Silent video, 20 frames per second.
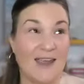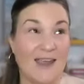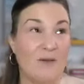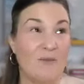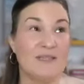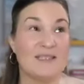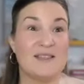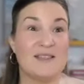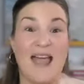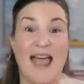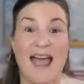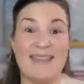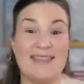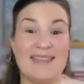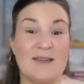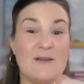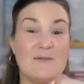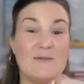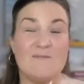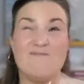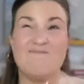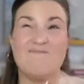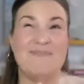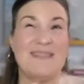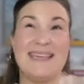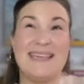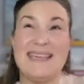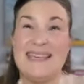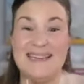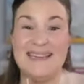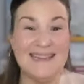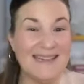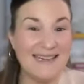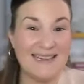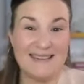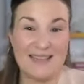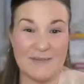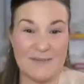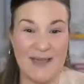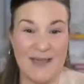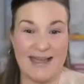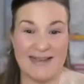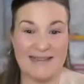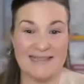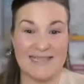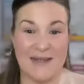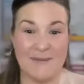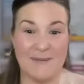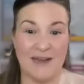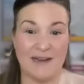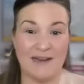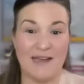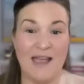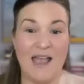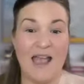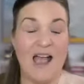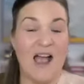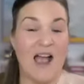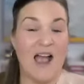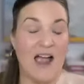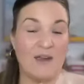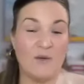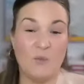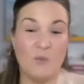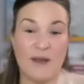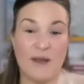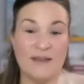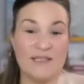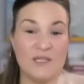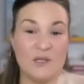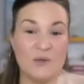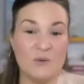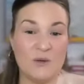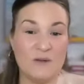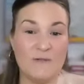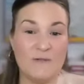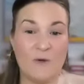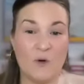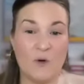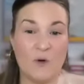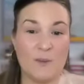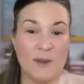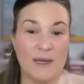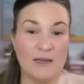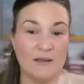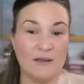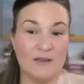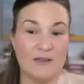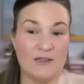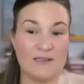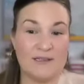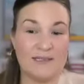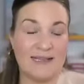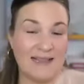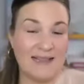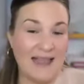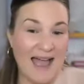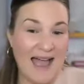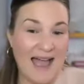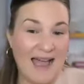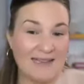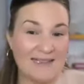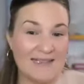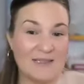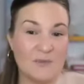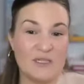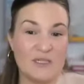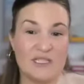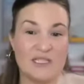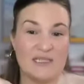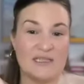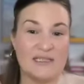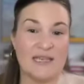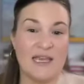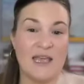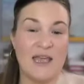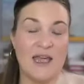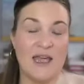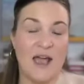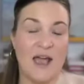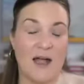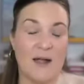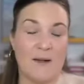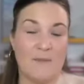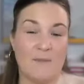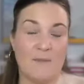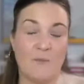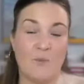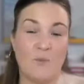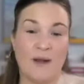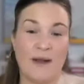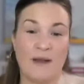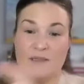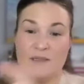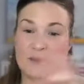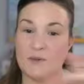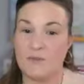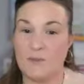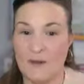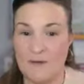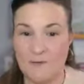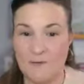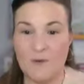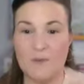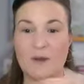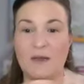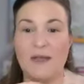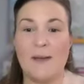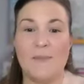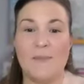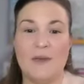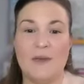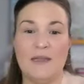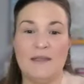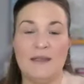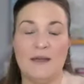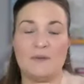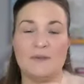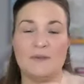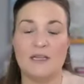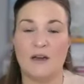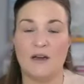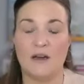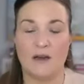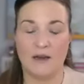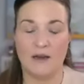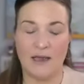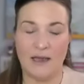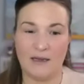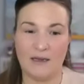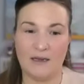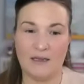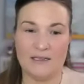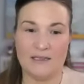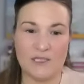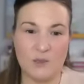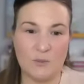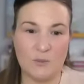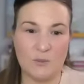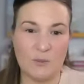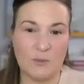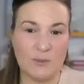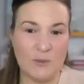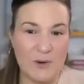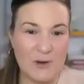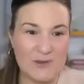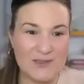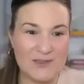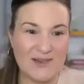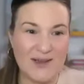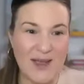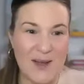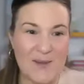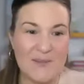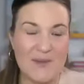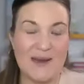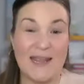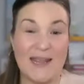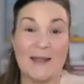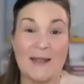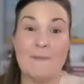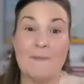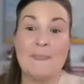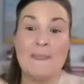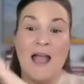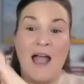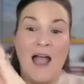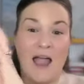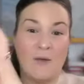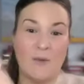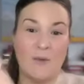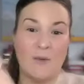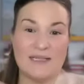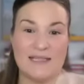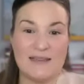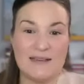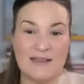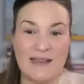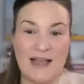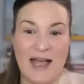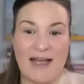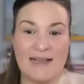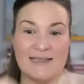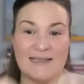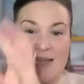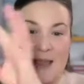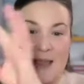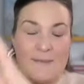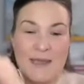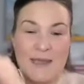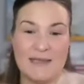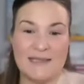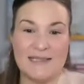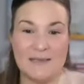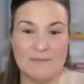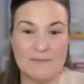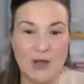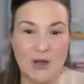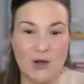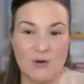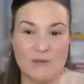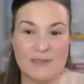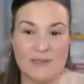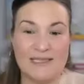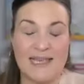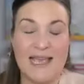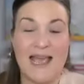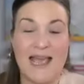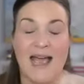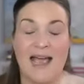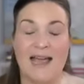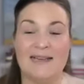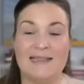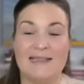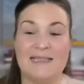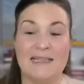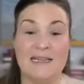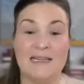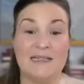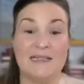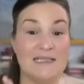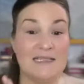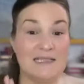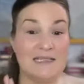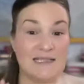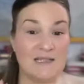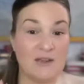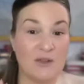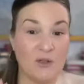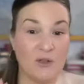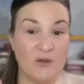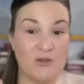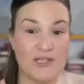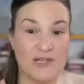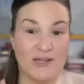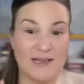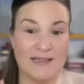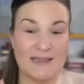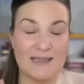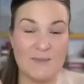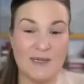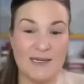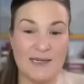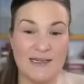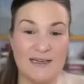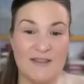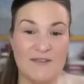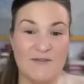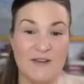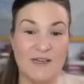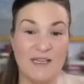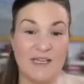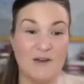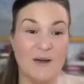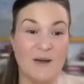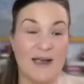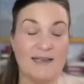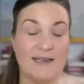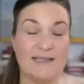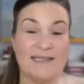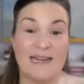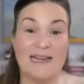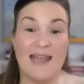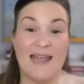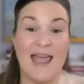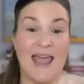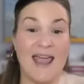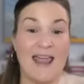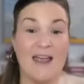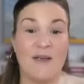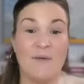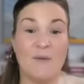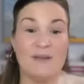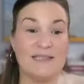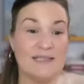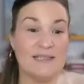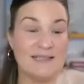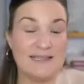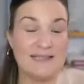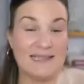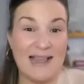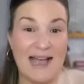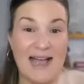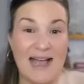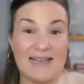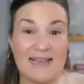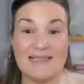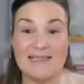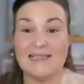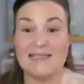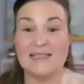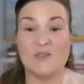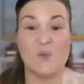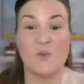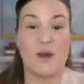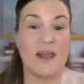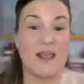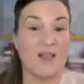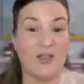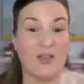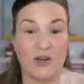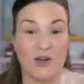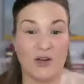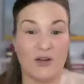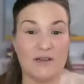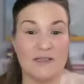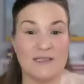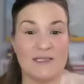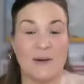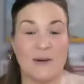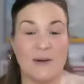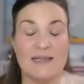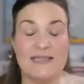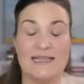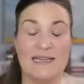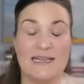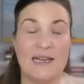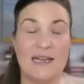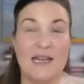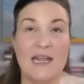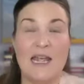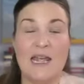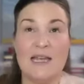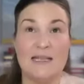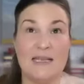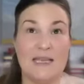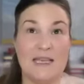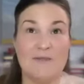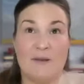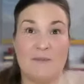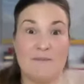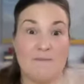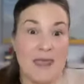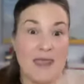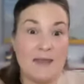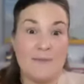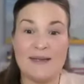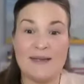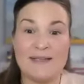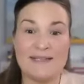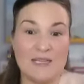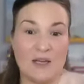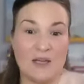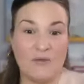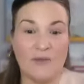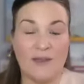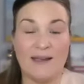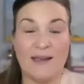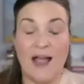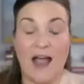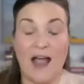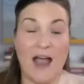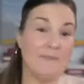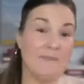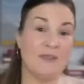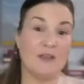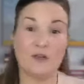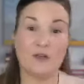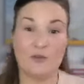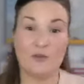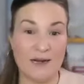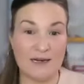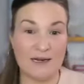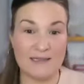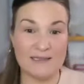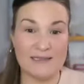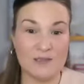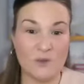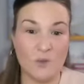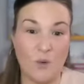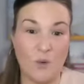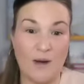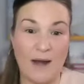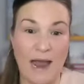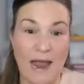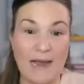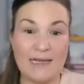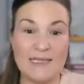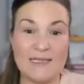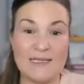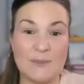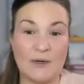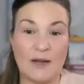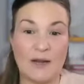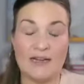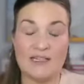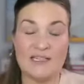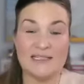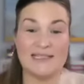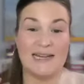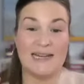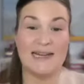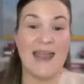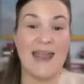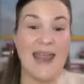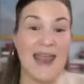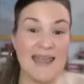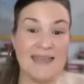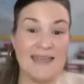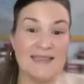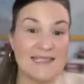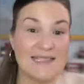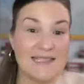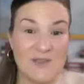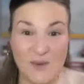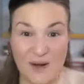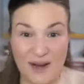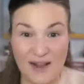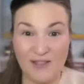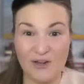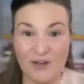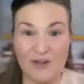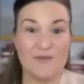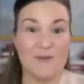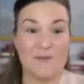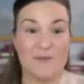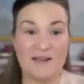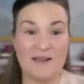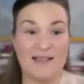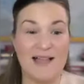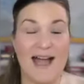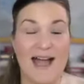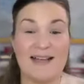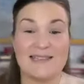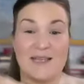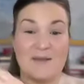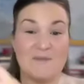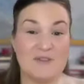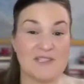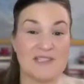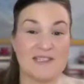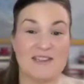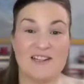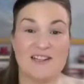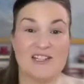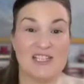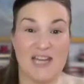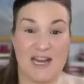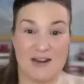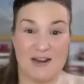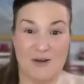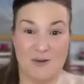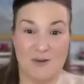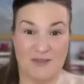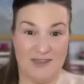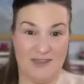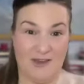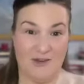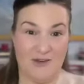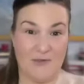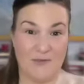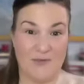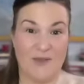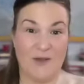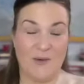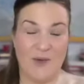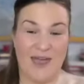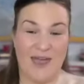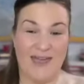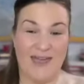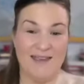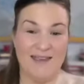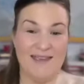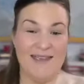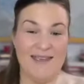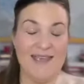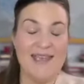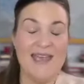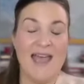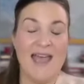It was at the beginning of the pandemic. I went to a 4 Pillars class, which is when I was with my former company. That was our consumer proposal company. I went to the class. I made some notes. I did a disclosure at the beginning of the video. I said, hey, I went to this class. This is what I learned. So I didn't even make myself like I'm the credit score expert. I just said, hey, this is what I learned from the class. I'm just going to share it with you. Okay.